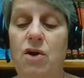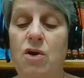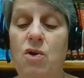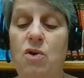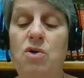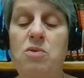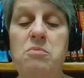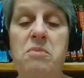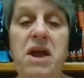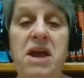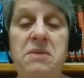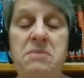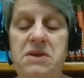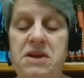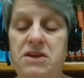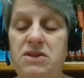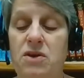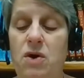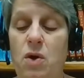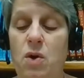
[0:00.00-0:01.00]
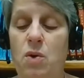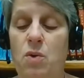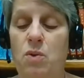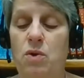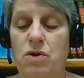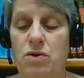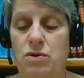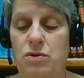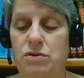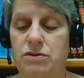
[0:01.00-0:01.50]
or maybe in the whole
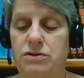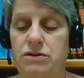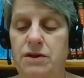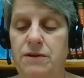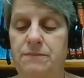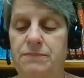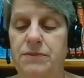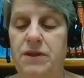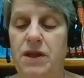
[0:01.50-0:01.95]
world.